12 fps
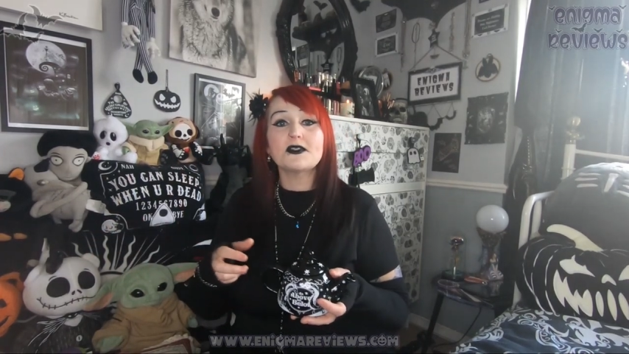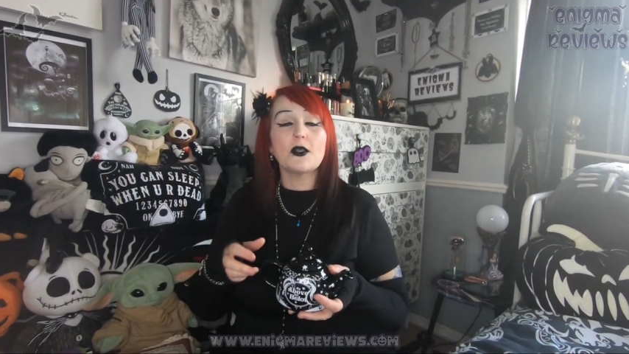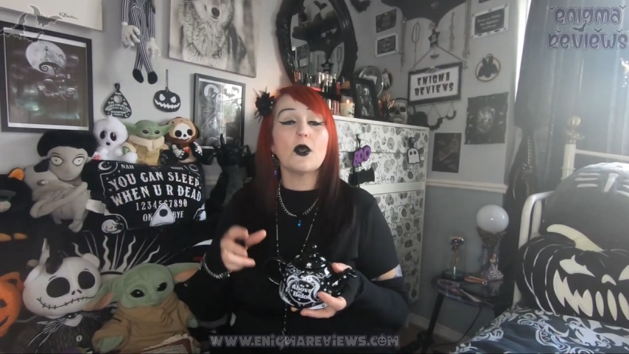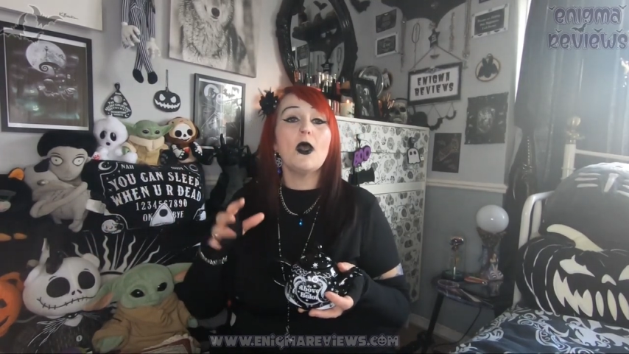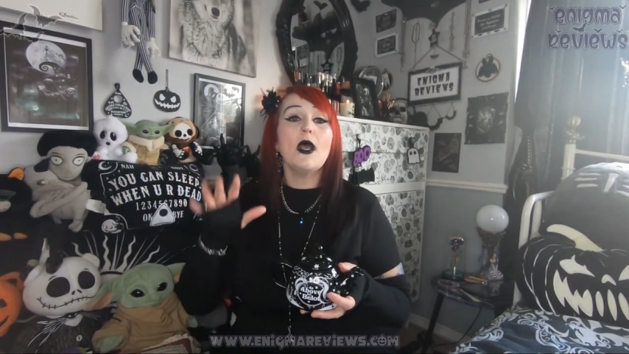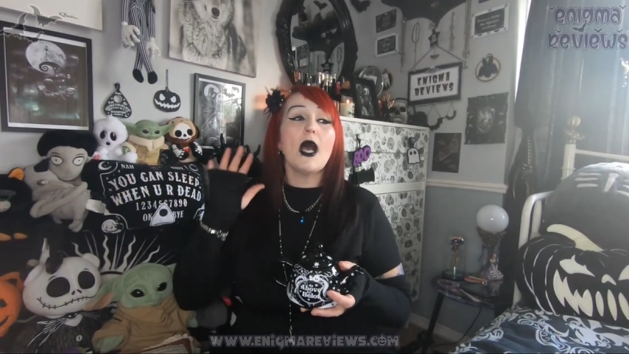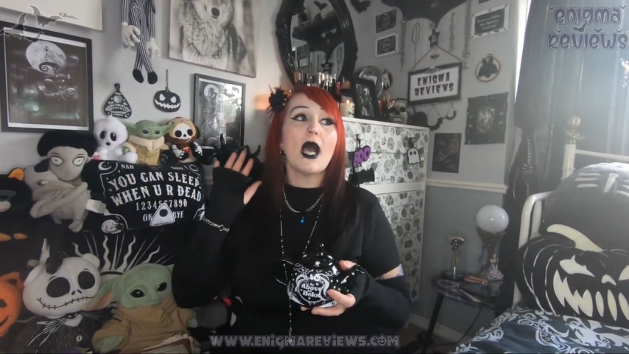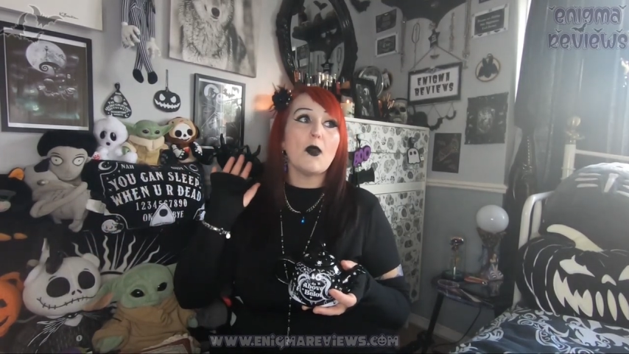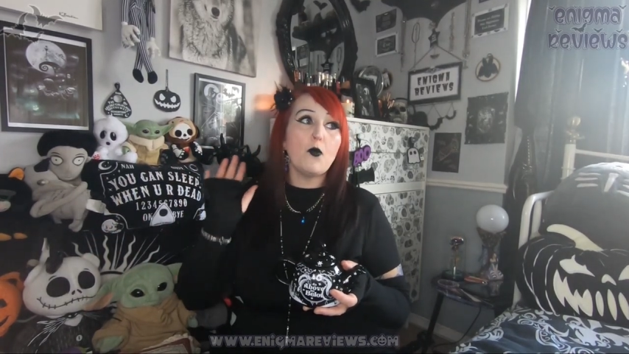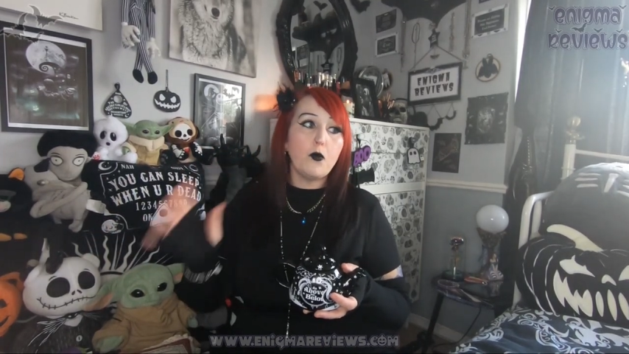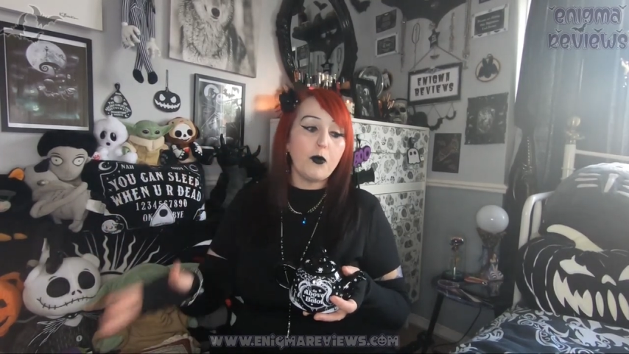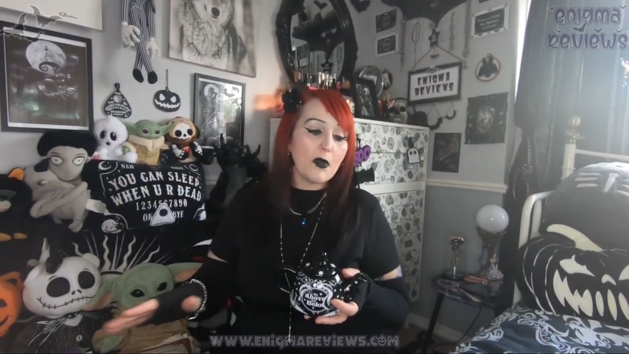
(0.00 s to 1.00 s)
So
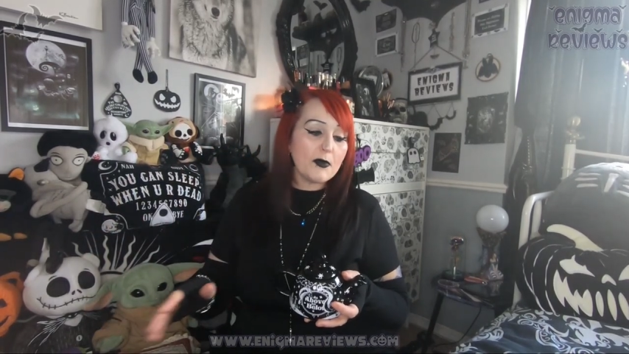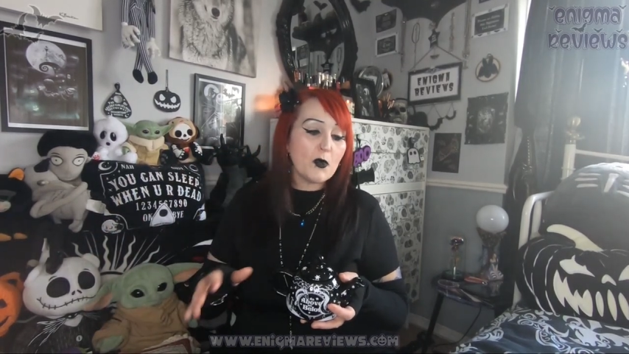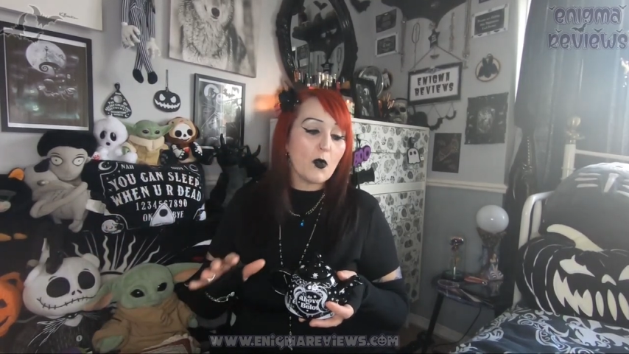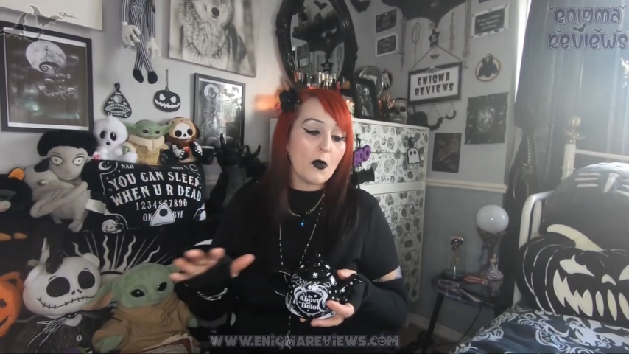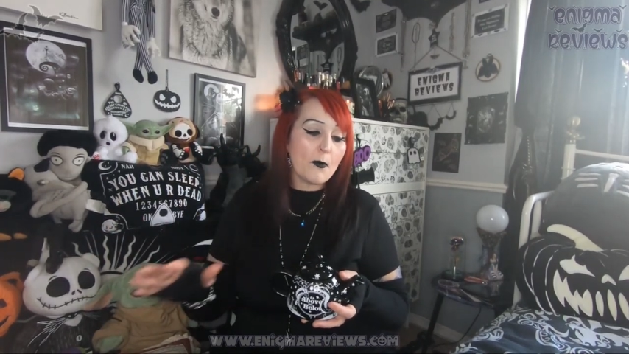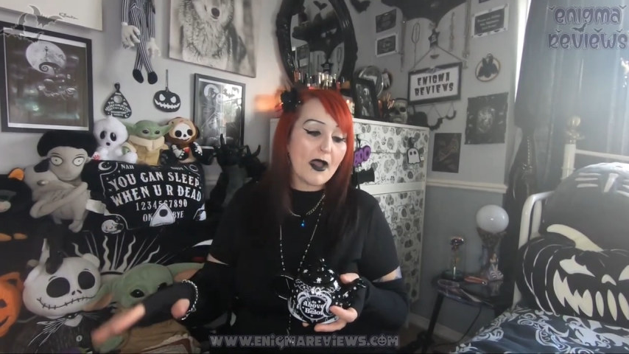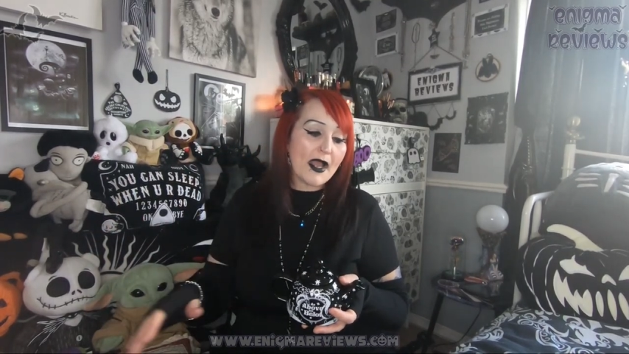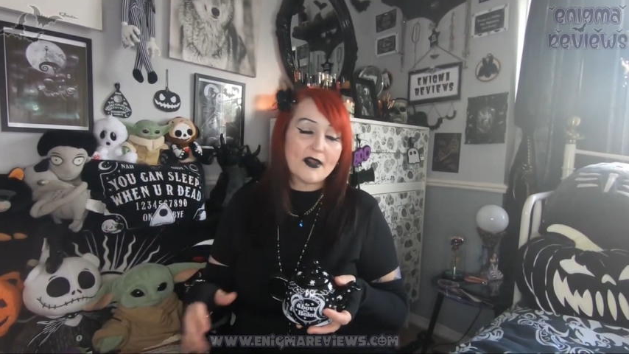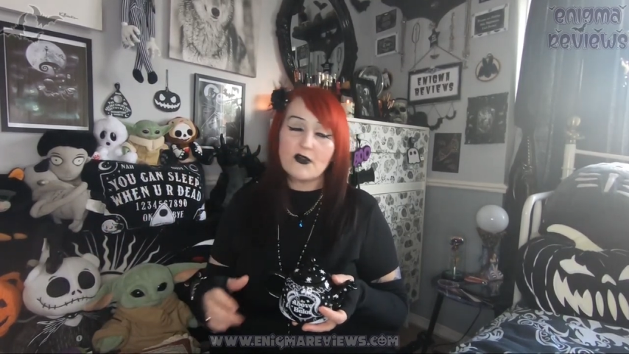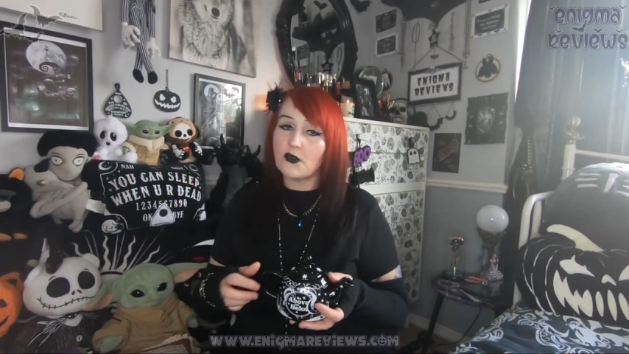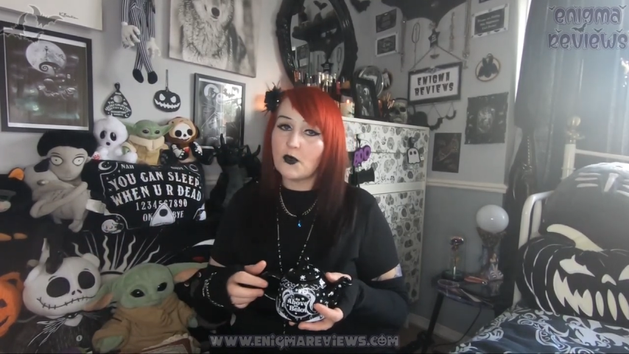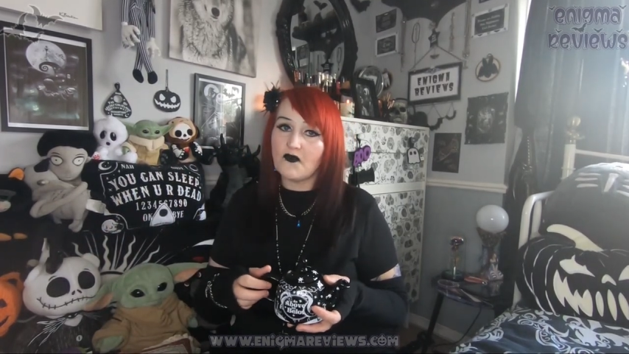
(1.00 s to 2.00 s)
I probably won't buy
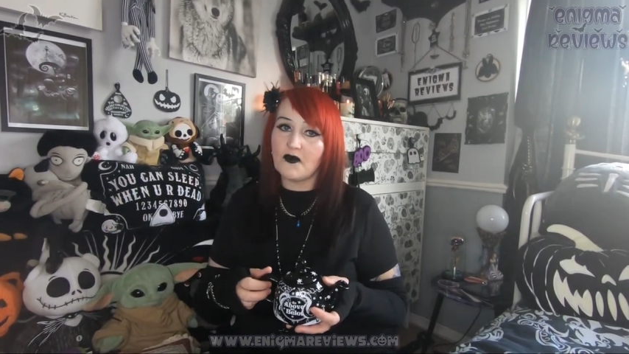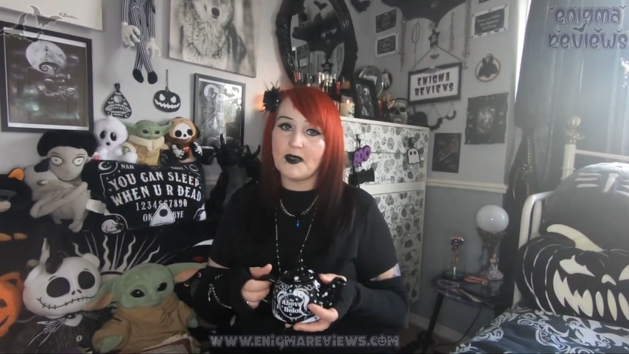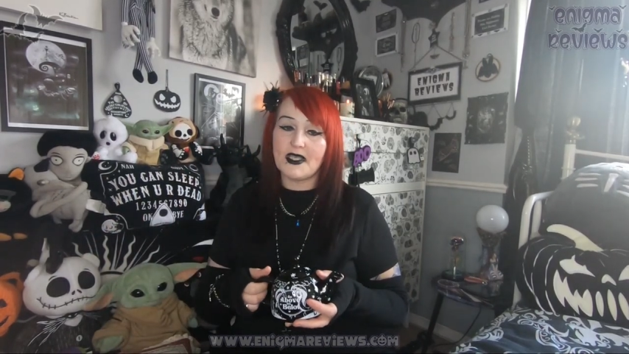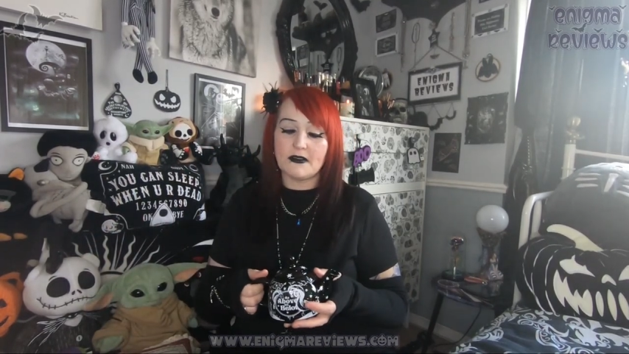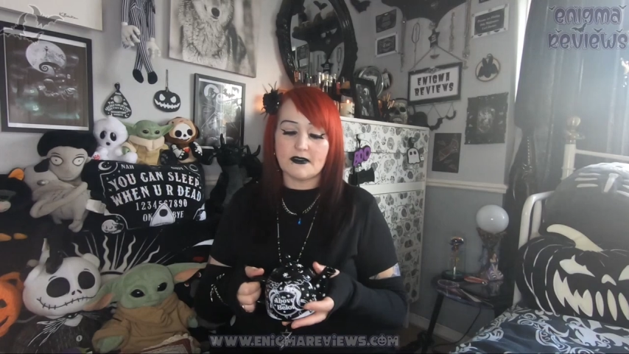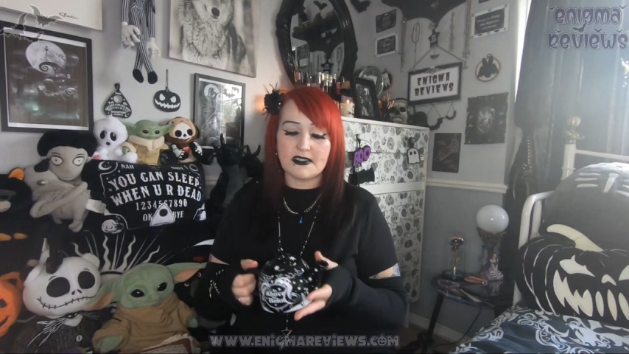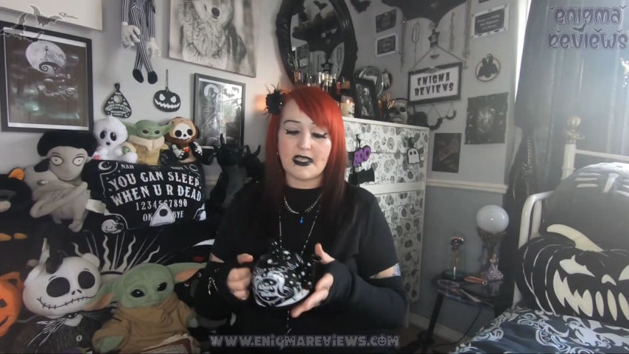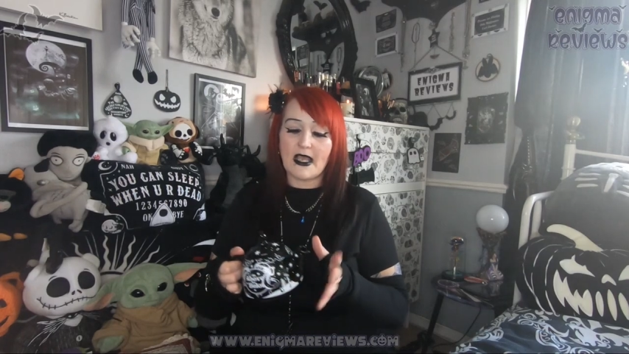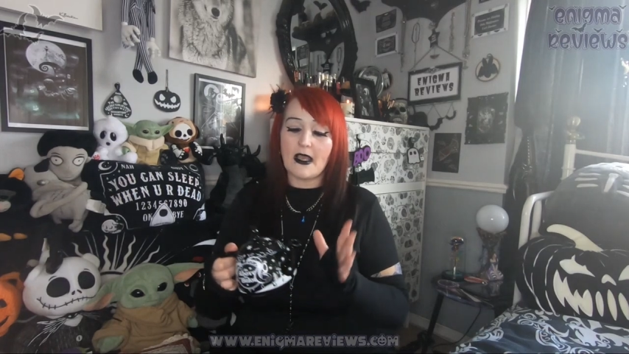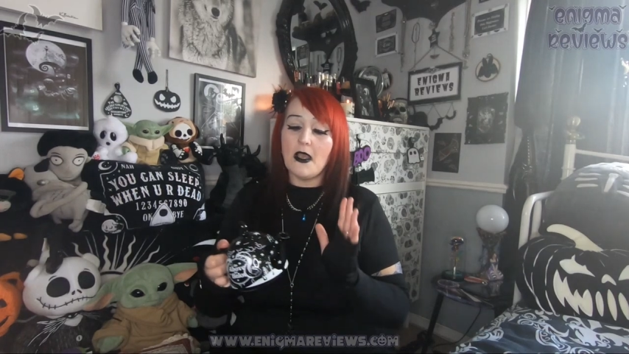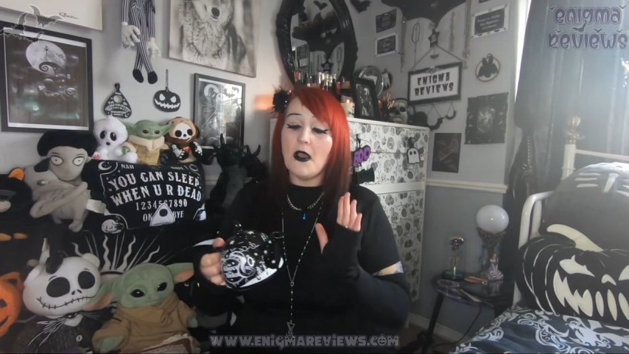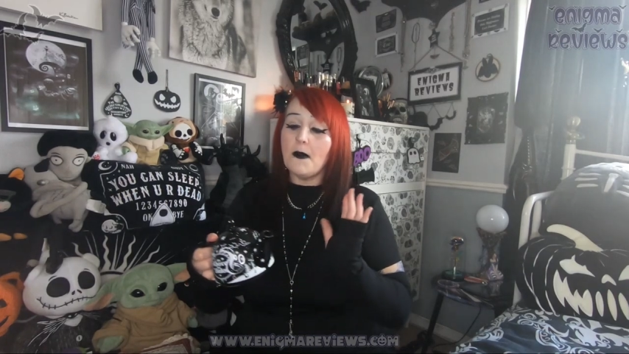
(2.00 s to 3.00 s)
another one from Killstar.